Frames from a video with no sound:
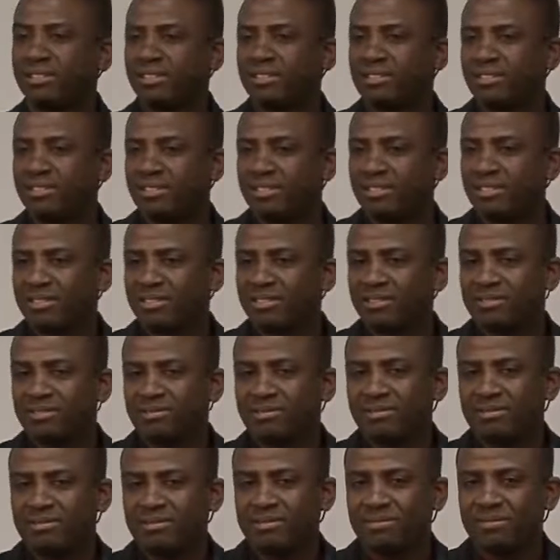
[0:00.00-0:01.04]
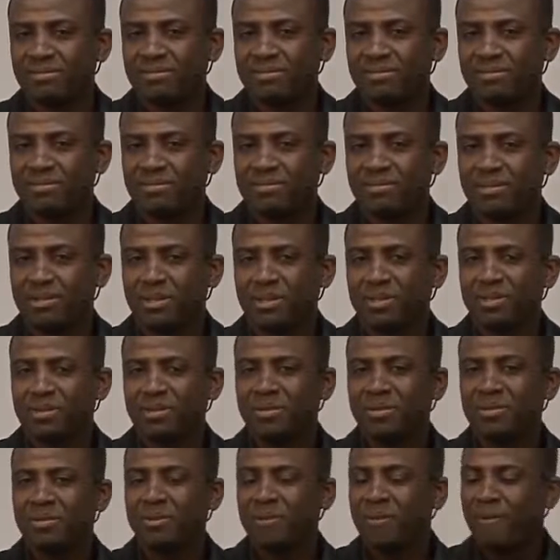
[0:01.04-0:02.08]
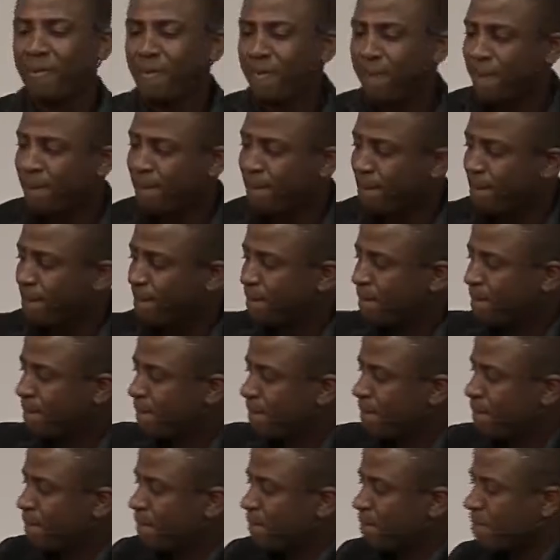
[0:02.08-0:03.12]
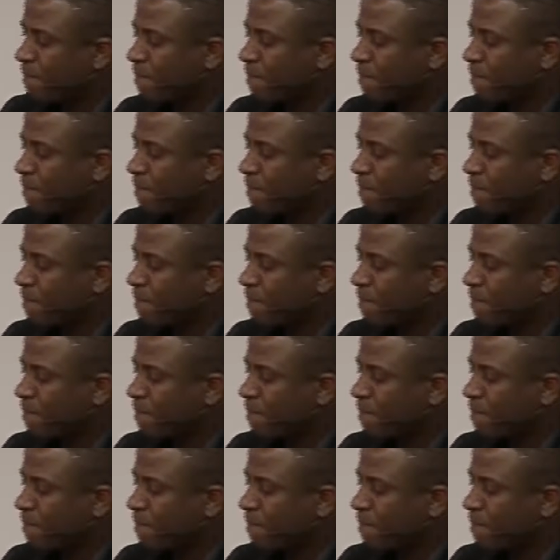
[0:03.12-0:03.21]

No one is speaking in this clip.